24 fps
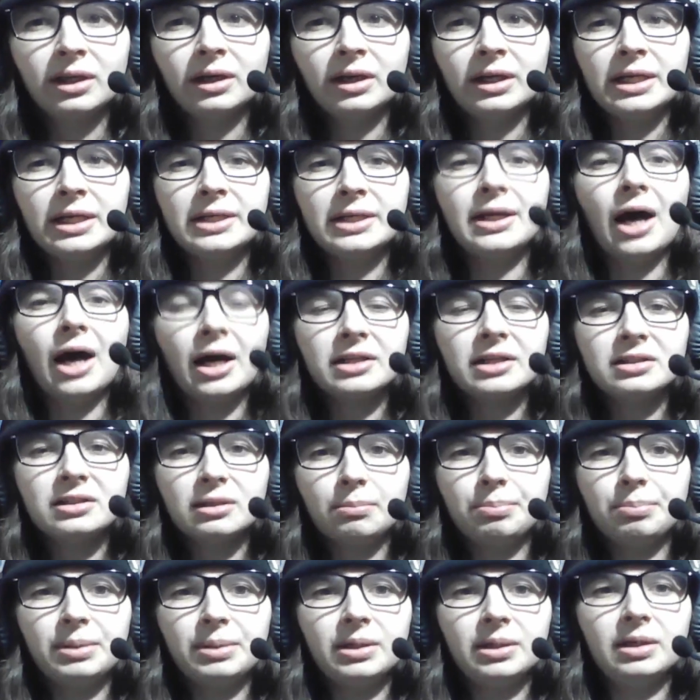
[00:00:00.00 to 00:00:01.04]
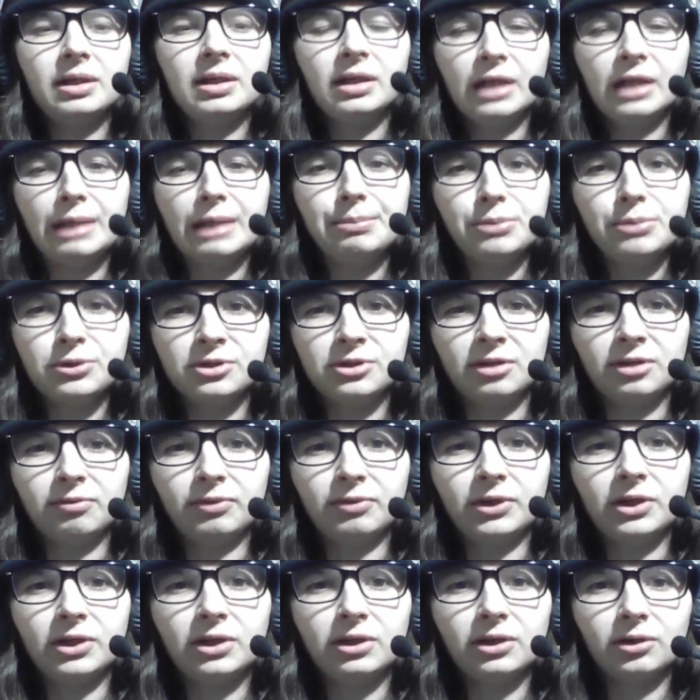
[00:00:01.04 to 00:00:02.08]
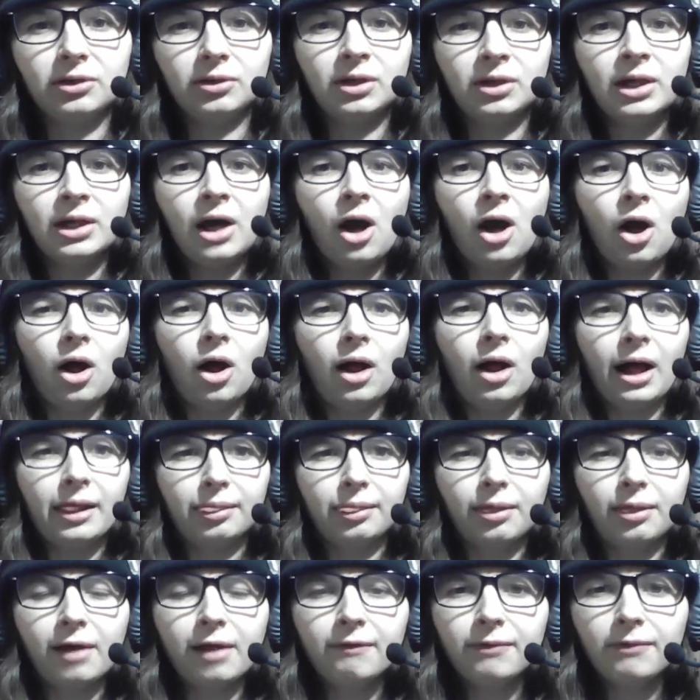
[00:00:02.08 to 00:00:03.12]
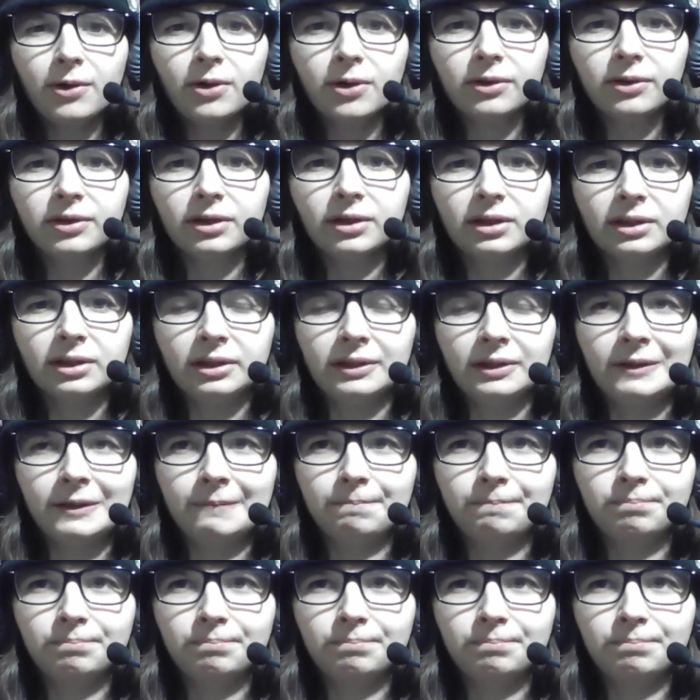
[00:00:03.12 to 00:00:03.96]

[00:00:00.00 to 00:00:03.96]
not to be in a music video. I love all the,